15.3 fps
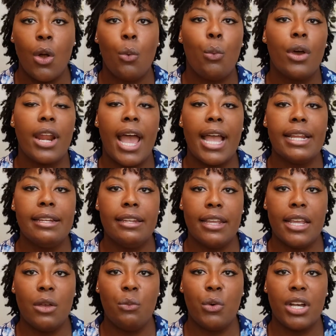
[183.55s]
What I
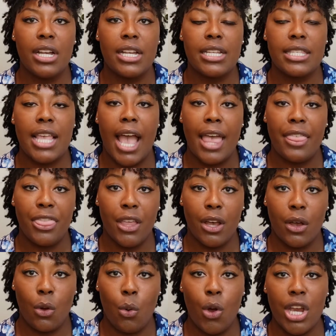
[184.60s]
did was
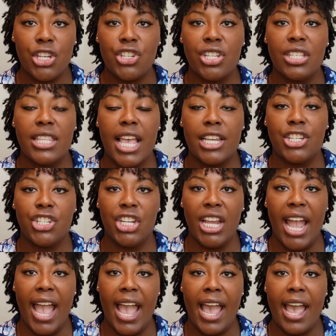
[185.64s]
the questions that she
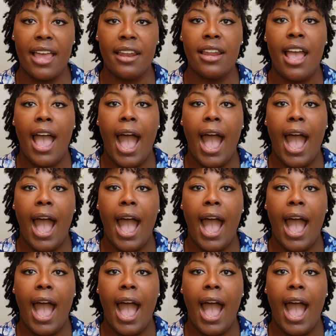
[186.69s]
had,